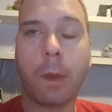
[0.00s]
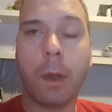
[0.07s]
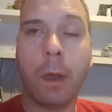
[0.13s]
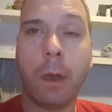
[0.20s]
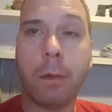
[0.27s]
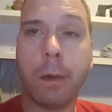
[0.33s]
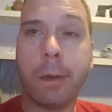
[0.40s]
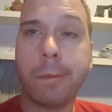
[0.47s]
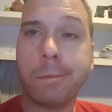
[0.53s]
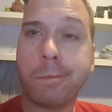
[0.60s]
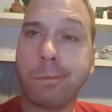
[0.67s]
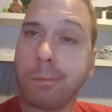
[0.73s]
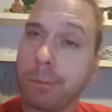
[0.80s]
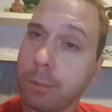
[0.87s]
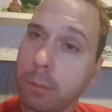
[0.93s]
Anyway,
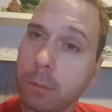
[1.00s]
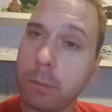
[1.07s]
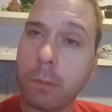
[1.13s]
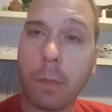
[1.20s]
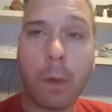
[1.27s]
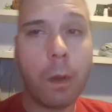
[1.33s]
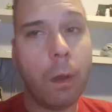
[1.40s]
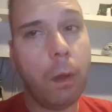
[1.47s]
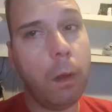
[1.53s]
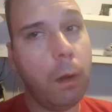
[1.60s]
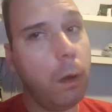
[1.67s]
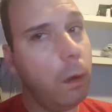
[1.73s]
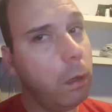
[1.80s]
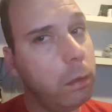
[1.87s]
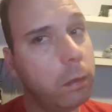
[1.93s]

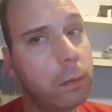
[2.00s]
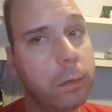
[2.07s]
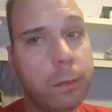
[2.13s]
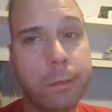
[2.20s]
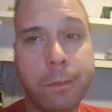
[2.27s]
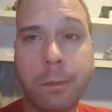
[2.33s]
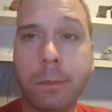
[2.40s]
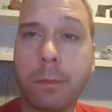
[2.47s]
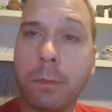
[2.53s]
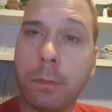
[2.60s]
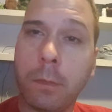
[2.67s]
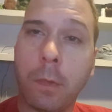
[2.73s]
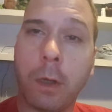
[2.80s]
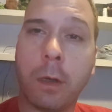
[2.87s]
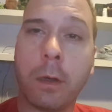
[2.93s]

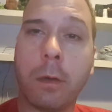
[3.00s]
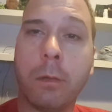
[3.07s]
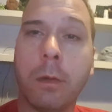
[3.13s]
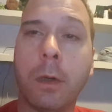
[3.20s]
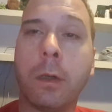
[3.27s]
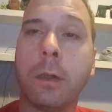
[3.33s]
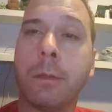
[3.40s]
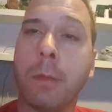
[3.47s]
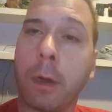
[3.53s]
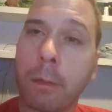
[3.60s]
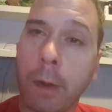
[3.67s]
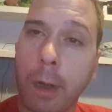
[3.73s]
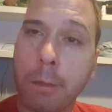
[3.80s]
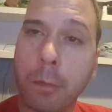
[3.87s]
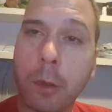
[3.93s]
now I go on to my
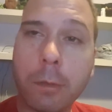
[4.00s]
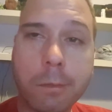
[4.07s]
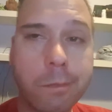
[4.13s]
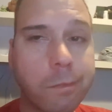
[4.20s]
ramble.